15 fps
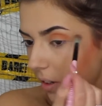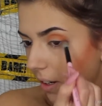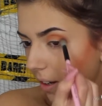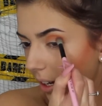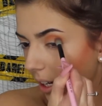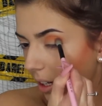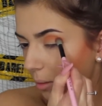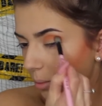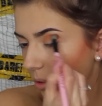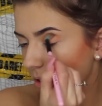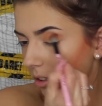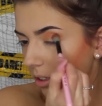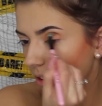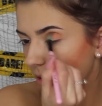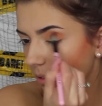a light hand, I'm
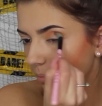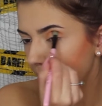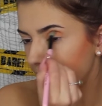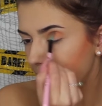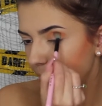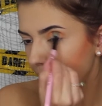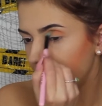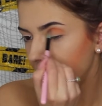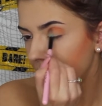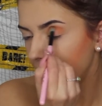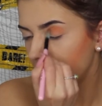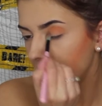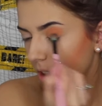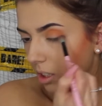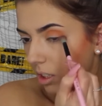just going to
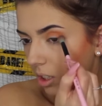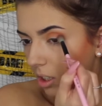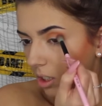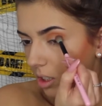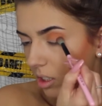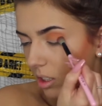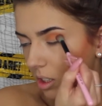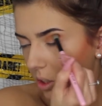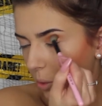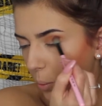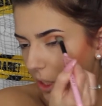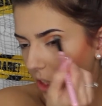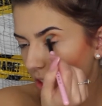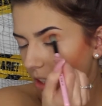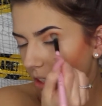
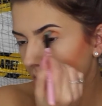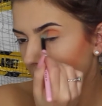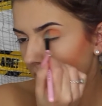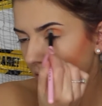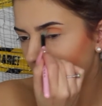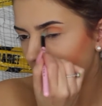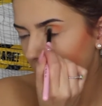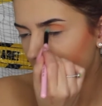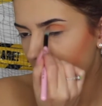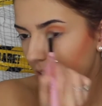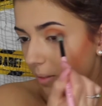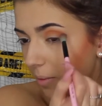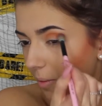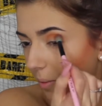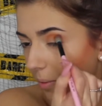swish this over the eye.